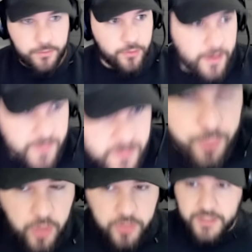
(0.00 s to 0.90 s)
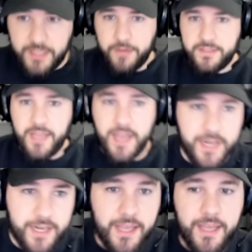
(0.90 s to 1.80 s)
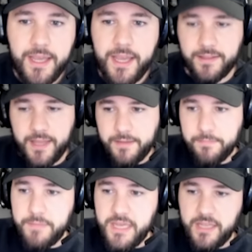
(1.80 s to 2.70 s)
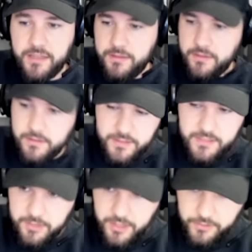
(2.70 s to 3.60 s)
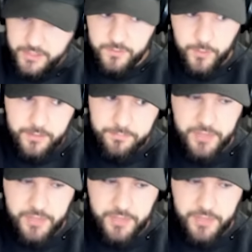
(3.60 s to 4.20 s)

We were at this bar sitting outside, and, like, me and some of the other kids went